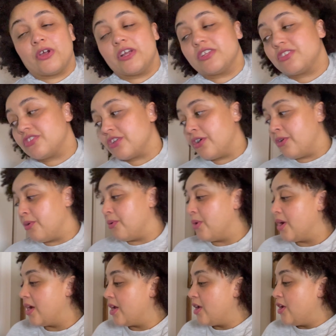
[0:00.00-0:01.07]
So
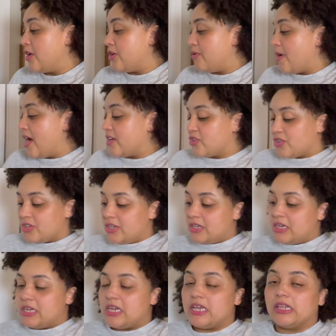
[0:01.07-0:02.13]
you actually
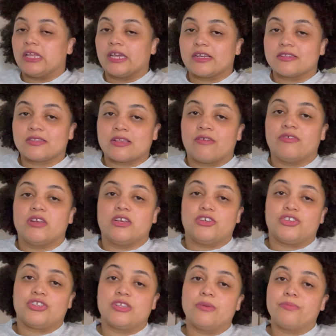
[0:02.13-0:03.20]
need like a 7-inch
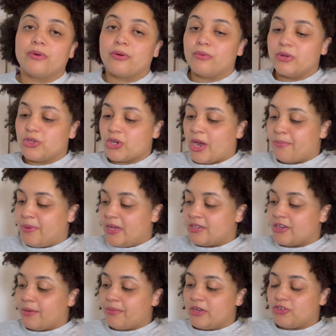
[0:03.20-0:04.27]
zipper, which I
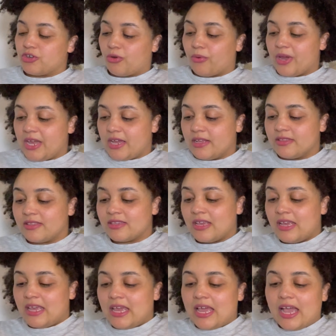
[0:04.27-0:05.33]
picked up at Joann's.
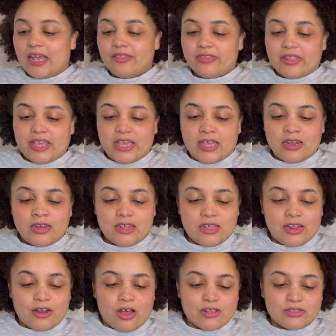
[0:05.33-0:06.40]
And then
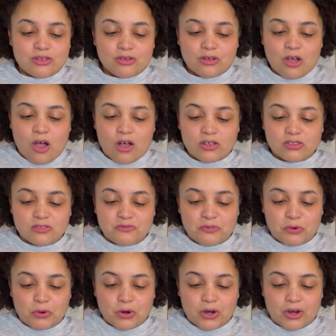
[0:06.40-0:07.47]
it also calls
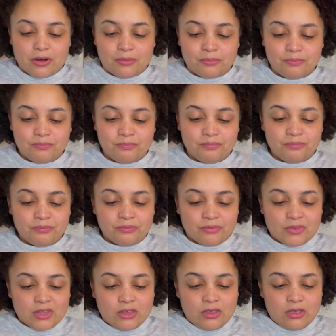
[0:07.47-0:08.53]
for,
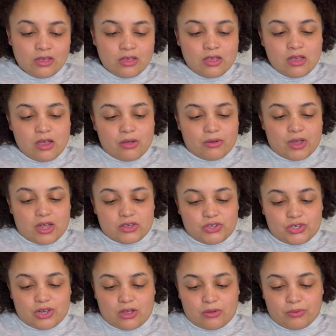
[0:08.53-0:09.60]
oh gosh,
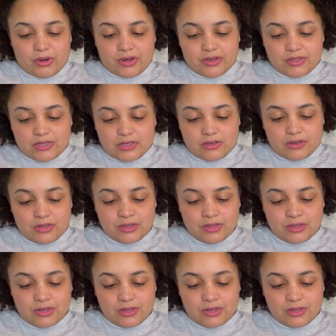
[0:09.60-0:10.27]
y'all, where is it?